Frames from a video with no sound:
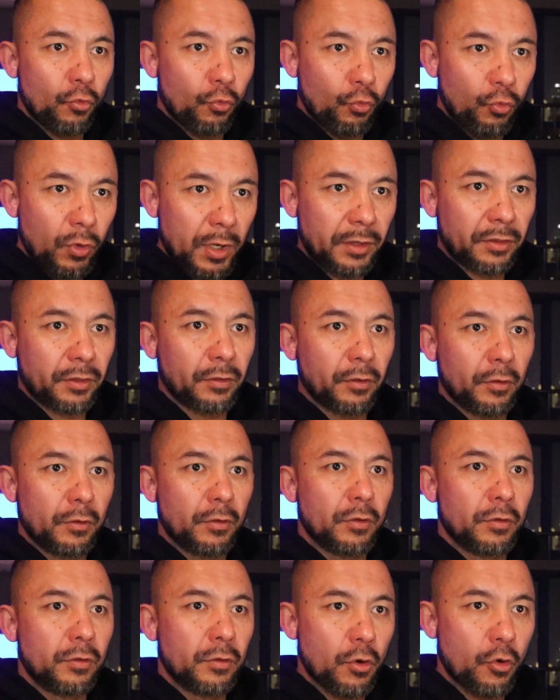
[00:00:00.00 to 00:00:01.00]
with
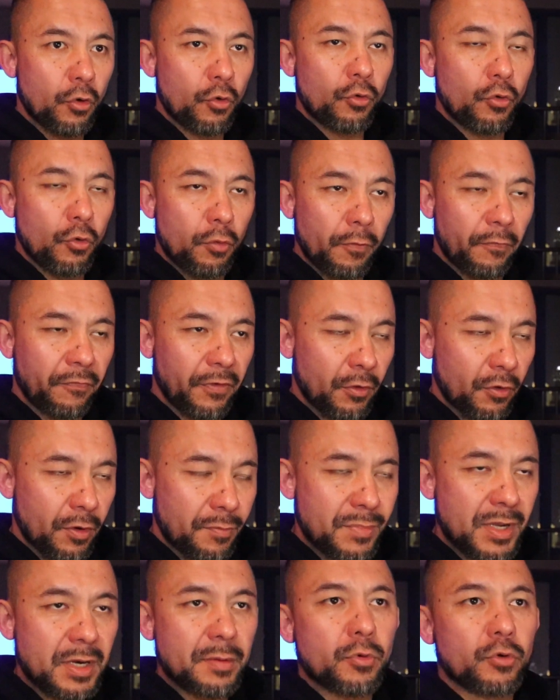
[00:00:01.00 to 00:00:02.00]
no or very
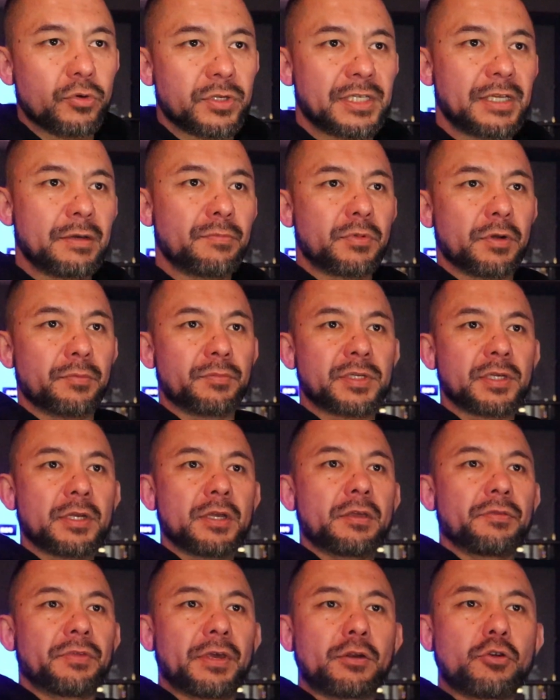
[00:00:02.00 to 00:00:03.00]
minimal symptoms,
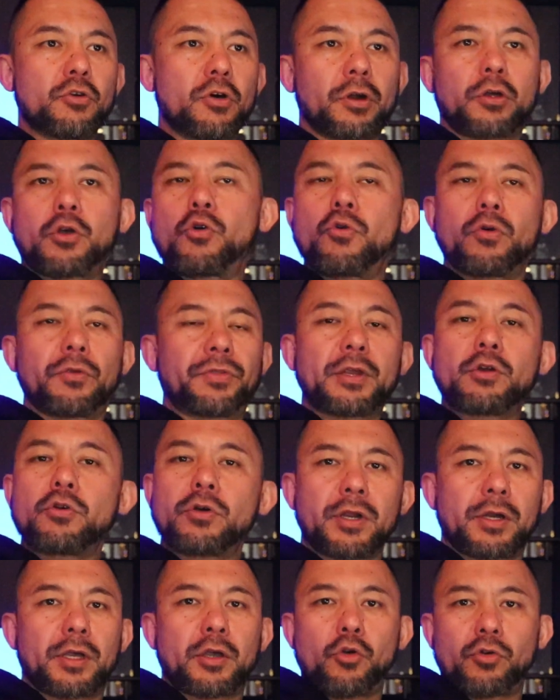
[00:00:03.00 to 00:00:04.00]
they're not going
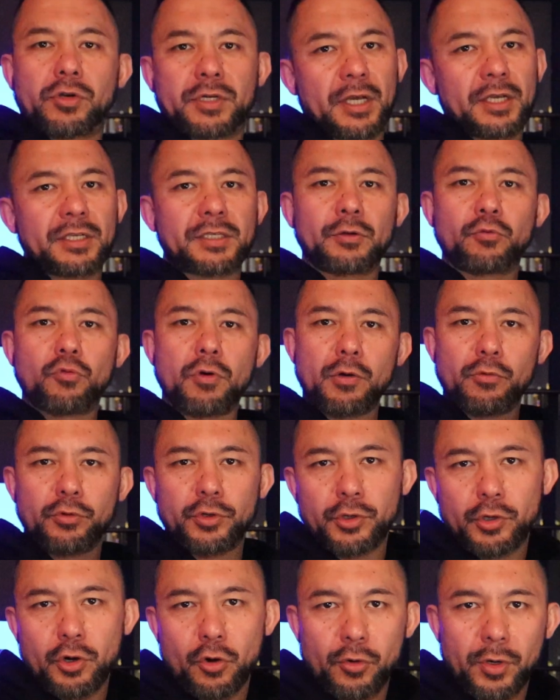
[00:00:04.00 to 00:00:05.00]
to go tested. Why
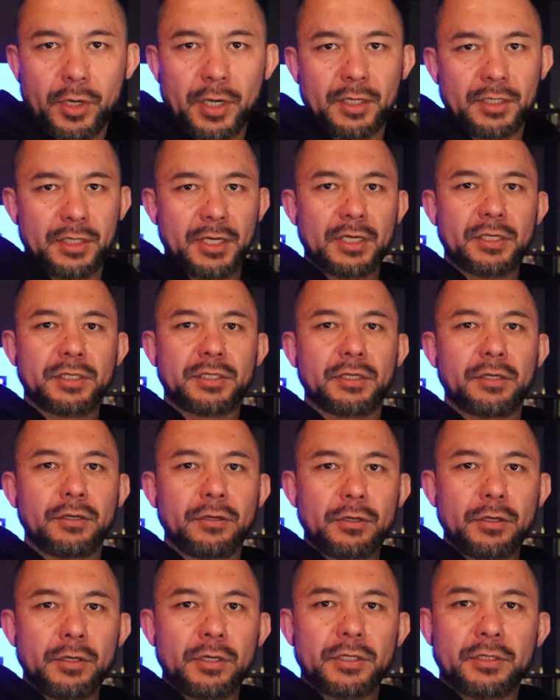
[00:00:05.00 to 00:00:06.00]
would you go and get tested?
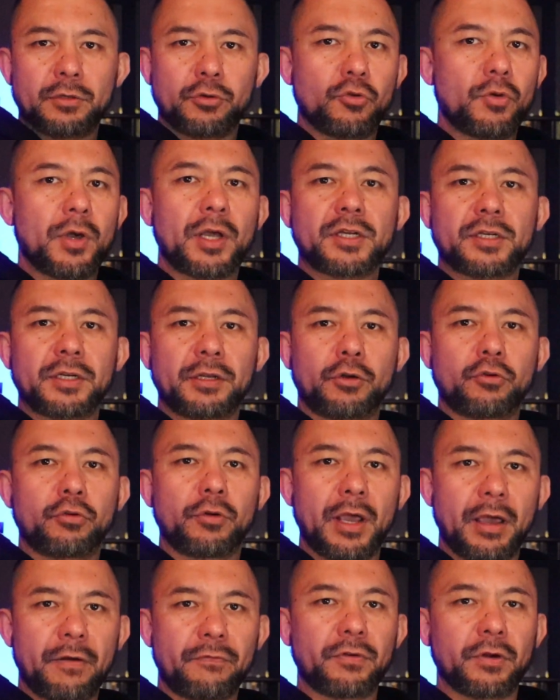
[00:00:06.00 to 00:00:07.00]
So you actually
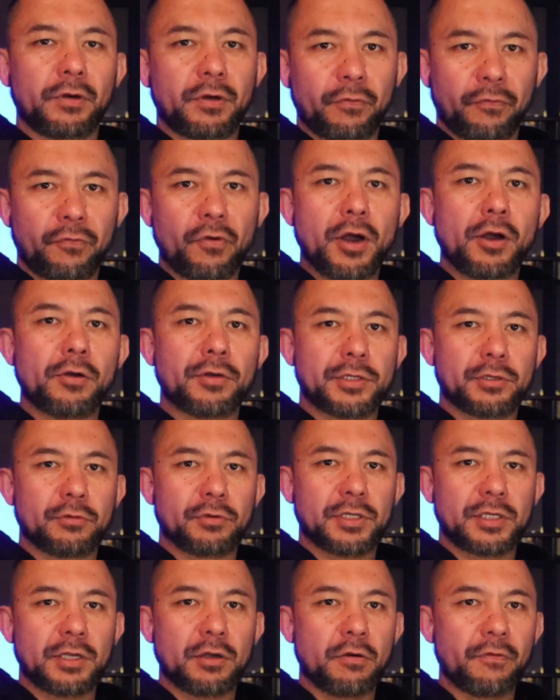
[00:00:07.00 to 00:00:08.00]
could have the virus
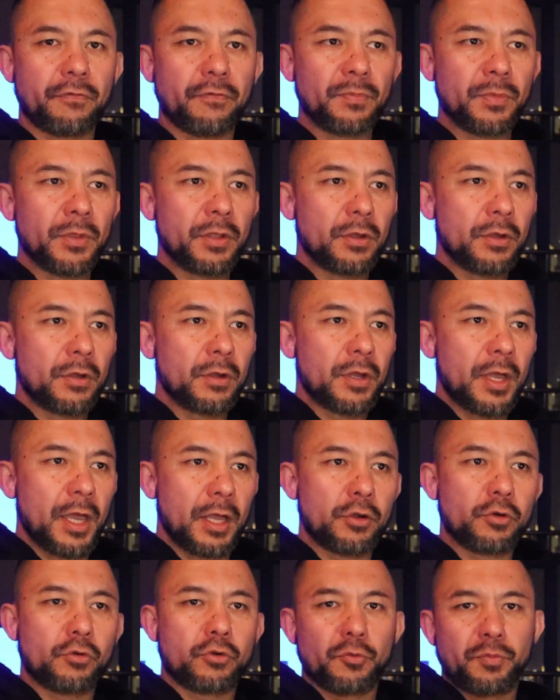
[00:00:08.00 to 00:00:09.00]
yourself,
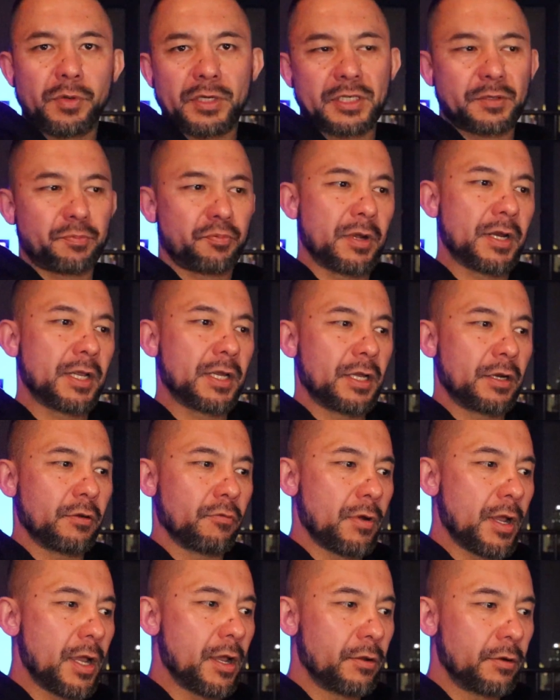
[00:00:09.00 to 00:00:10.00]
and you could be spreading it
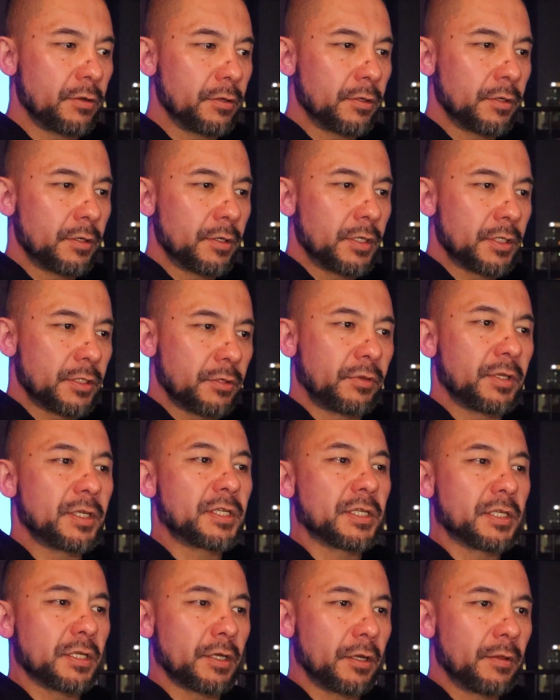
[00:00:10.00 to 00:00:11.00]
around. So
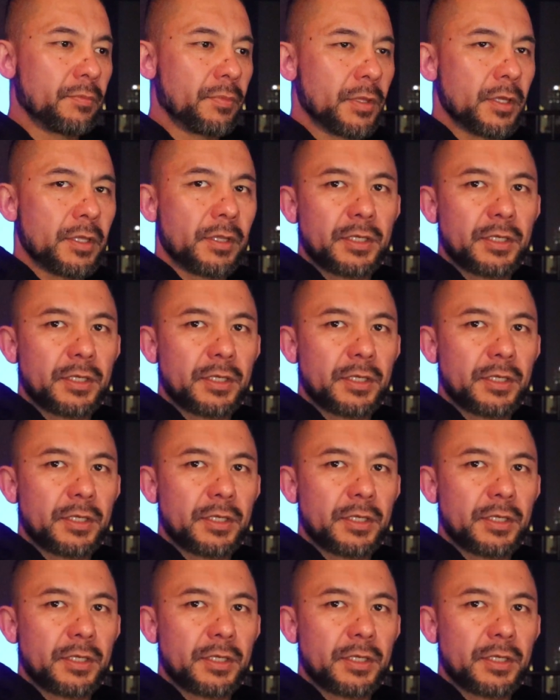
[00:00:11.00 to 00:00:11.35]
this is the